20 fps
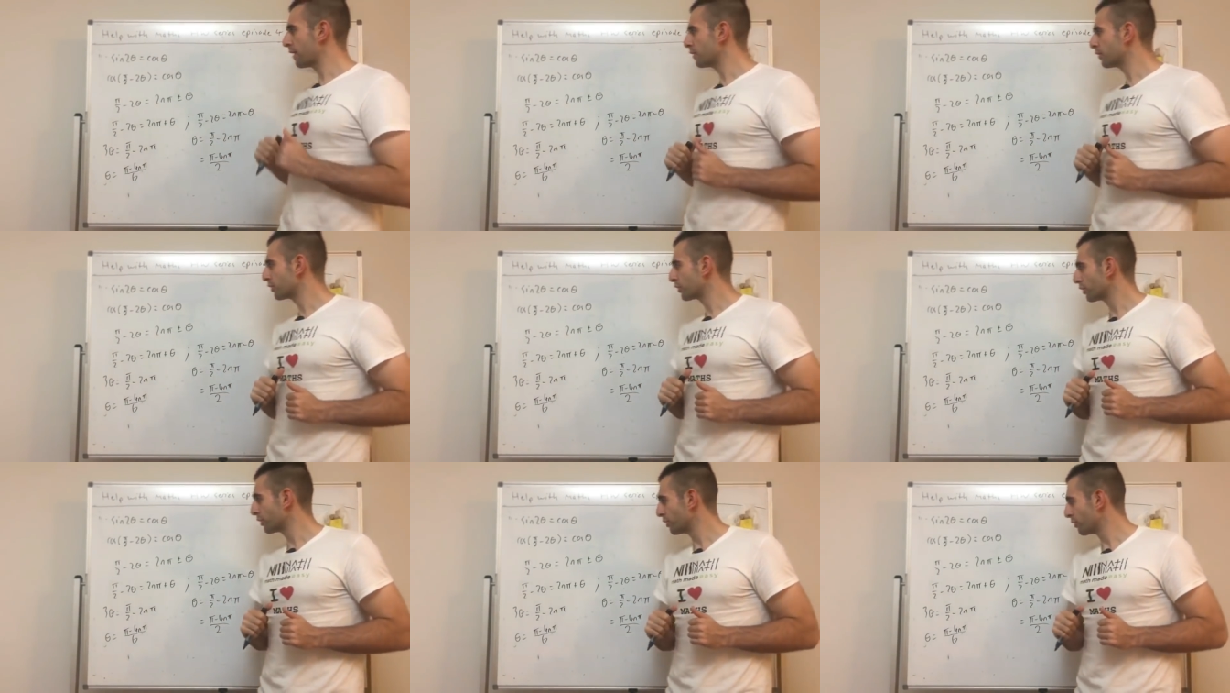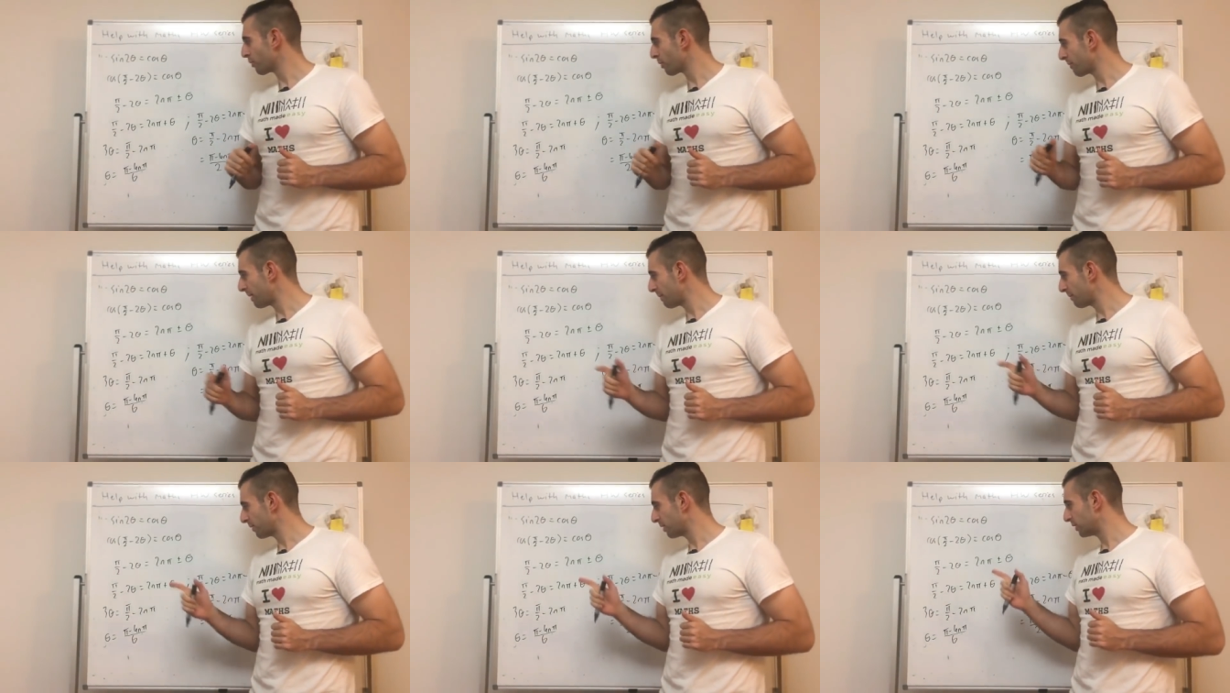to
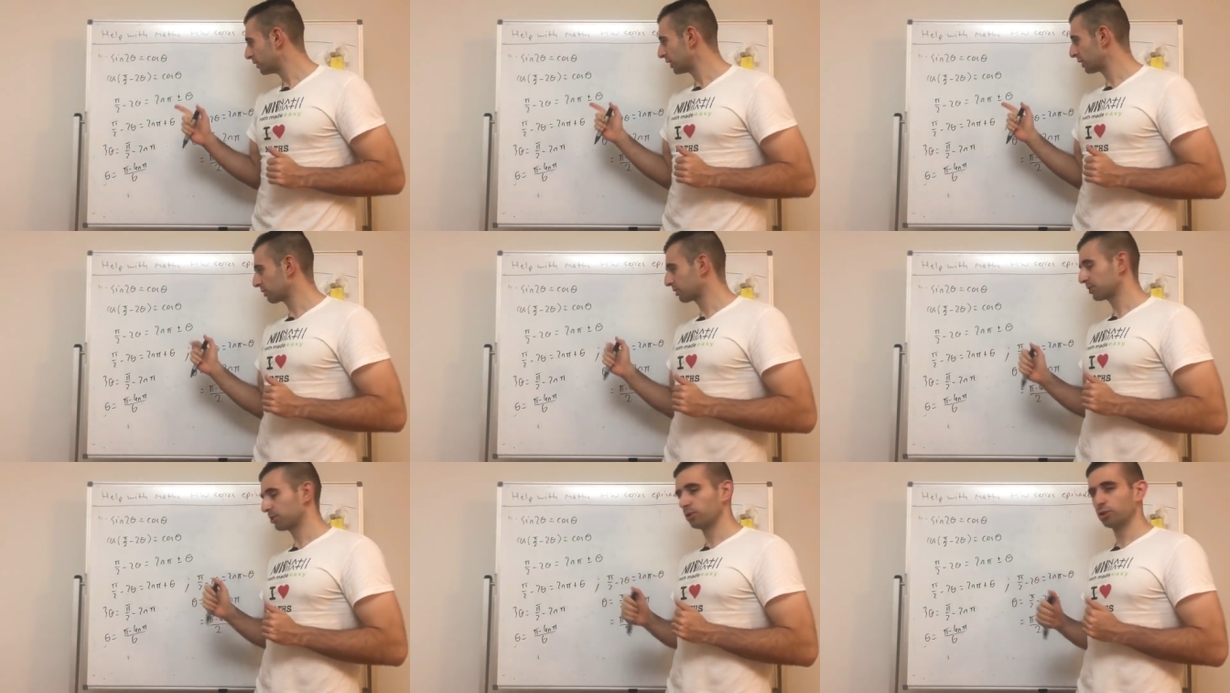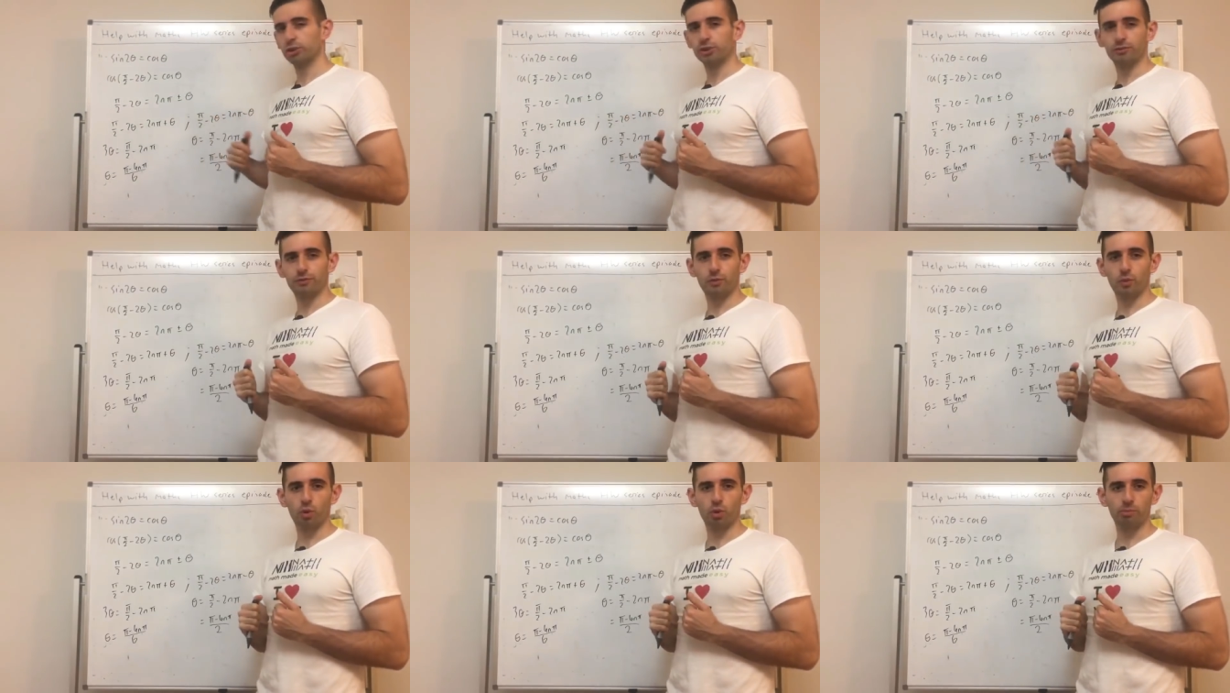remember the general solution
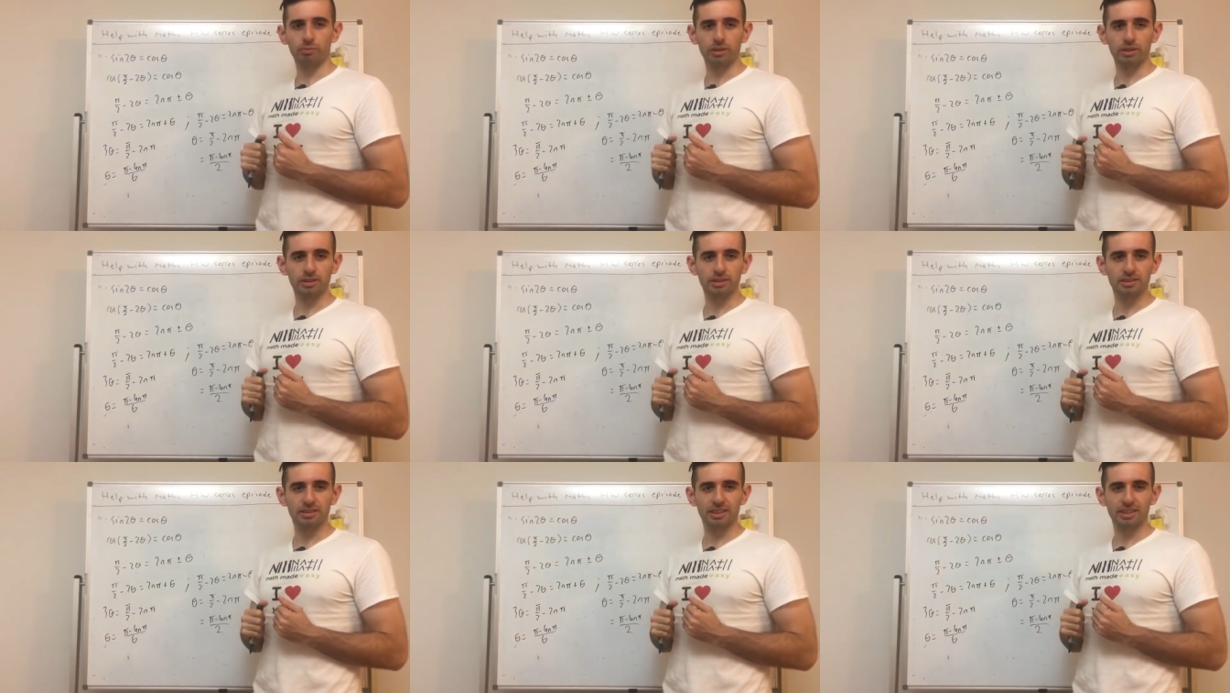formulas.